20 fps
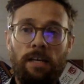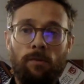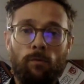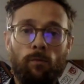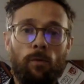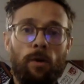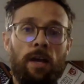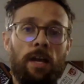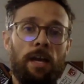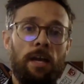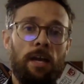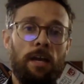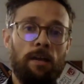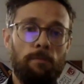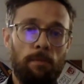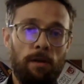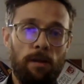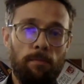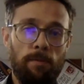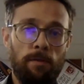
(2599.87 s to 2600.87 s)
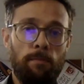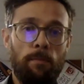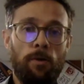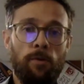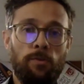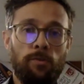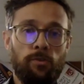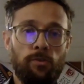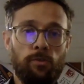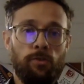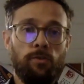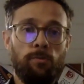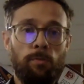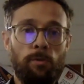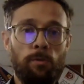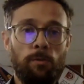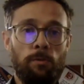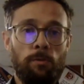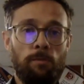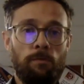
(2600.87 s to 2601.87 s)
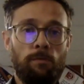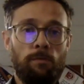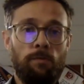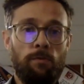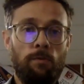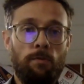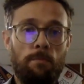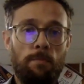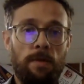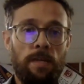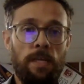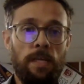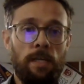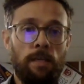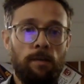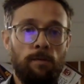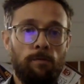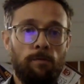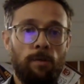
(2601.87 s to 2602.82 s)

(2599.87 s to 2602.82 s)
and where might be most suitable for me,